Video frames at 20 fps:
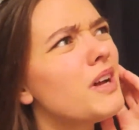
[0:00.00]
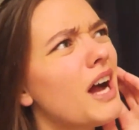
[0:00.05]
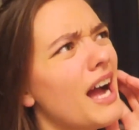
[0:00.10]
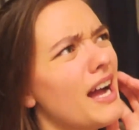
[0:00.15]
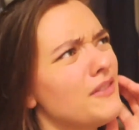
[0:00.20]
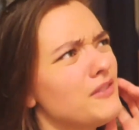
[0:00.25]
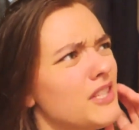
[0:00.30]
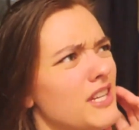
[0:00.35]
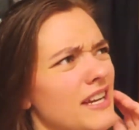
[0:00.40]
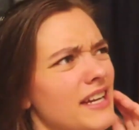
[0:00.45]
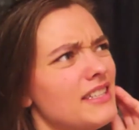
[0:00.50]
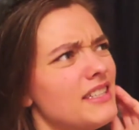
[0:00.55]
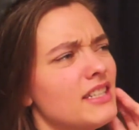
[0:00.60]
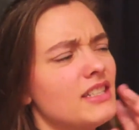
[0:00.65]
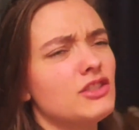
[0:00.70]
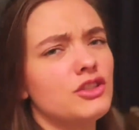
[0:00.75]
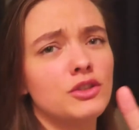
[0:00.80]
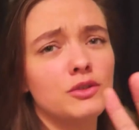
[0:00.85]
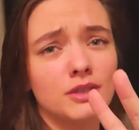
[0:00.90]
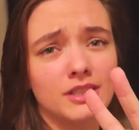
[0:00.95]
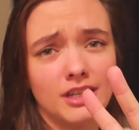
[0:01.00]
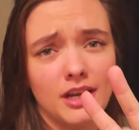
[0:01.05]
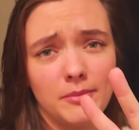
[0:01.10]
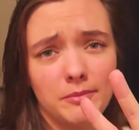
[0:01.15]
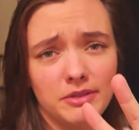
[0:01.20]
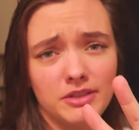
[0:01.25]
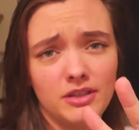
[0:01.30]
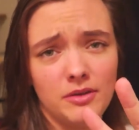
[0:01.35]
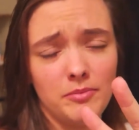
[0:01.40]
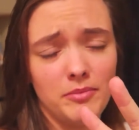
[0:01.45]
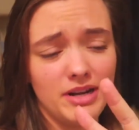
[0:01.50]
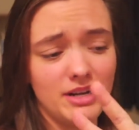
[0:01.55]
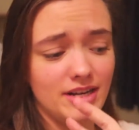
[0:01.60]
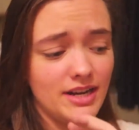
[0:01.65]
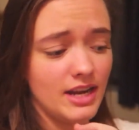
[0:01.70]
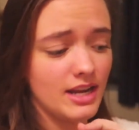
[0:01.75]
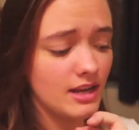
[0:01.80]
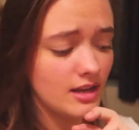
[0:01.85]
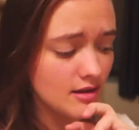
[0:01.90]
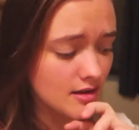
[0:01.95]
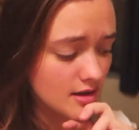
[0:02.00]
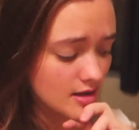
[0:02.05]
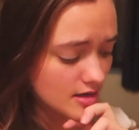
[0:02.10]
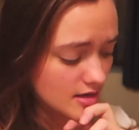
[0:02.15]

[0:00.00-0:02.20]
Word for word: I have to hand in two assignments on Monday.